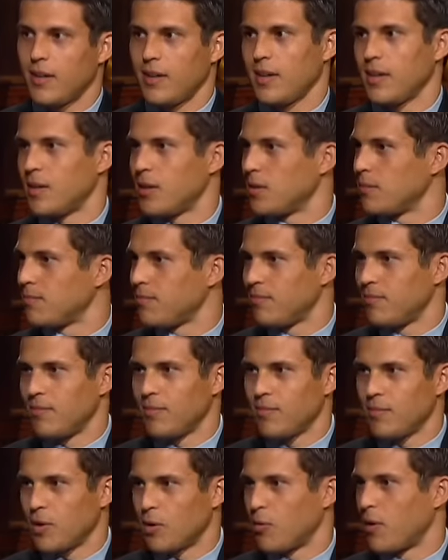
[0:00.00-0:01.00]
You know,
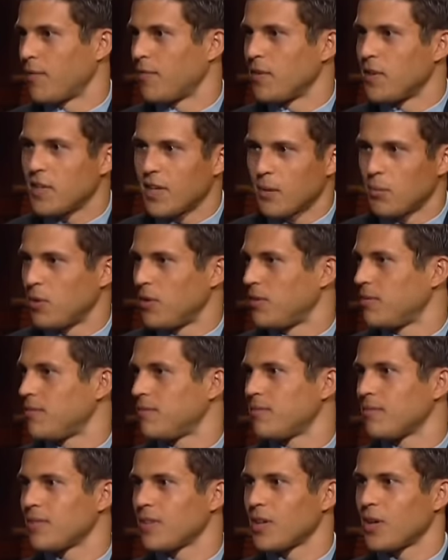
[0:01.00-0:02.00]
they're rough and tumble,
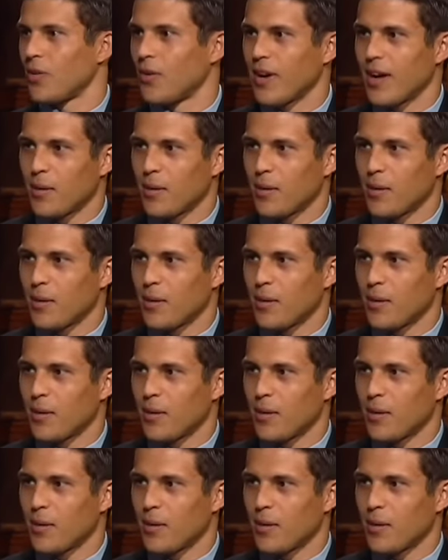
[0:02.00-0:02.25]
going